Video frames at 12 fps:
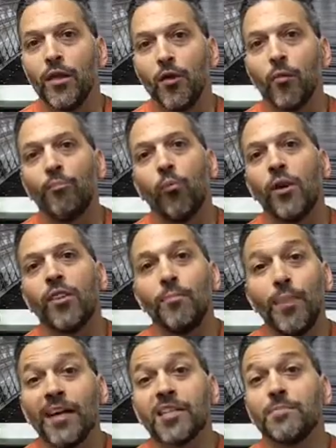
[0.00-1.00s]
one of the
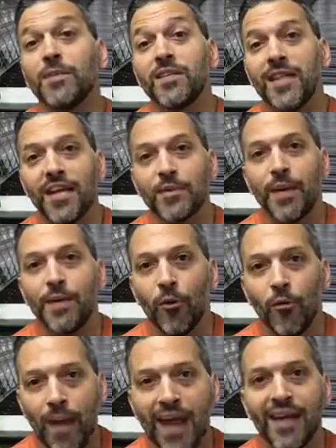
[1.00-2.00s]
biggest mistakes
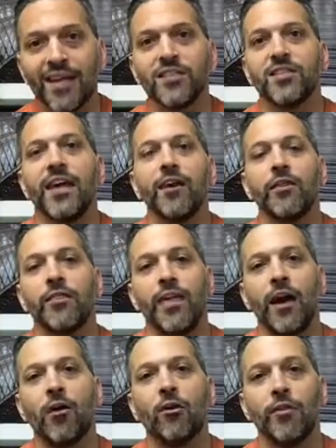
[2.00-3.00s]
people make is
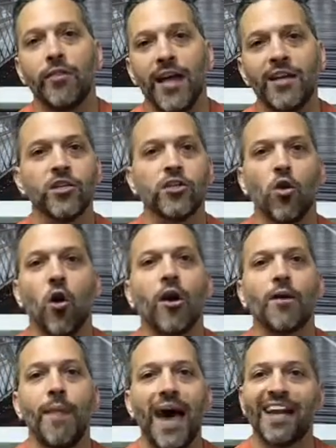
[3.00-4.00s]
they just
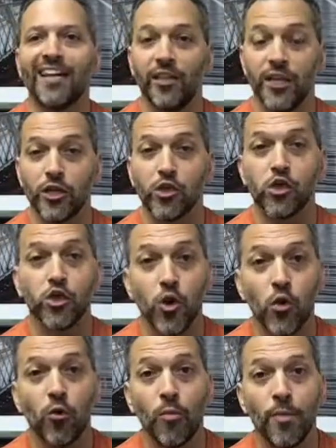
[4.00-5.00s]
automatically
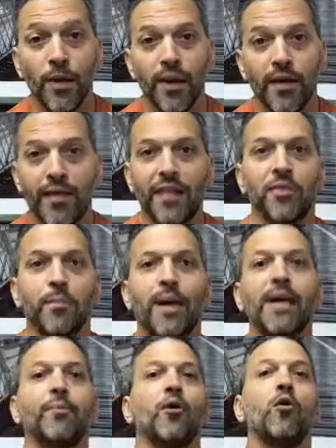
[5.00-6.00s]
assume that the
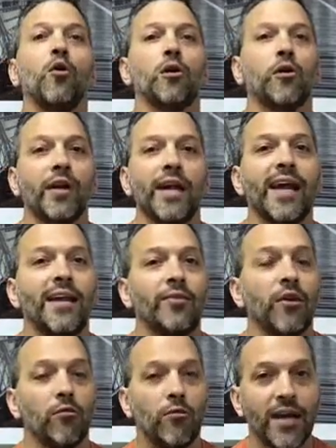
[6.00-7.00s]
people who are looking at
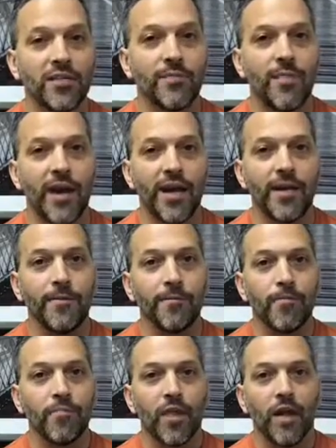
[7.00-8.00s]
their resume
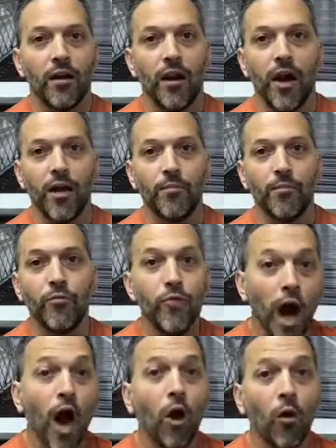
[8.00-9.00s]

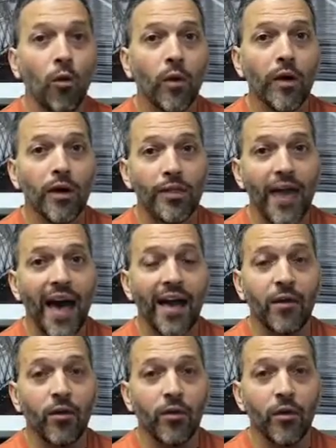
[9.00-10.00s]
know
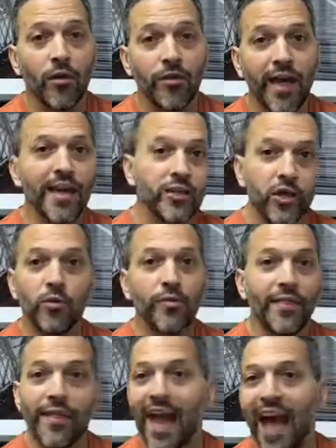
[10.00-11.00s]
that
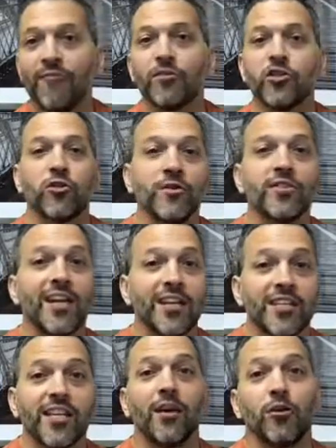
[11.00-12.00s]
they have a certain set of
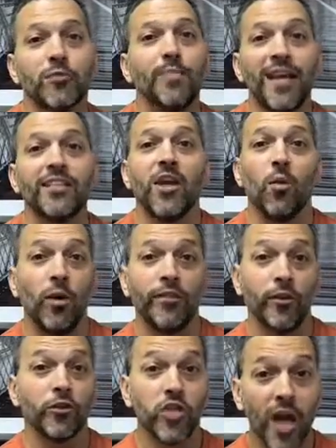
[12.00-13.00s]
skills based on what
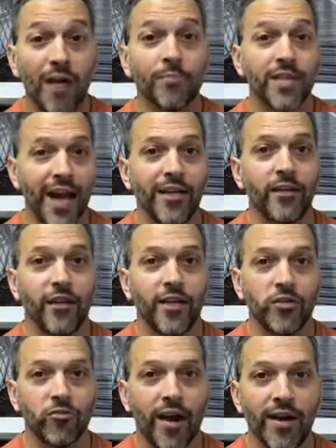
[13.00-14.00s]
their job title
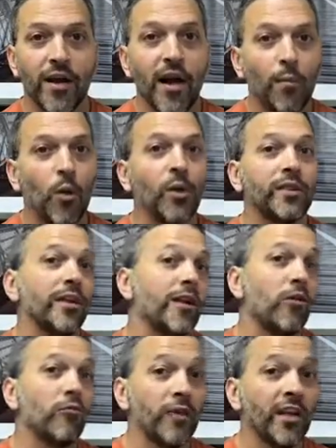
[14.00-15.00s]
is, right? But what they
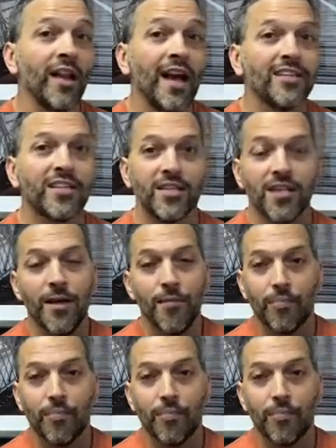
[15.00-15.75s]
don't realize is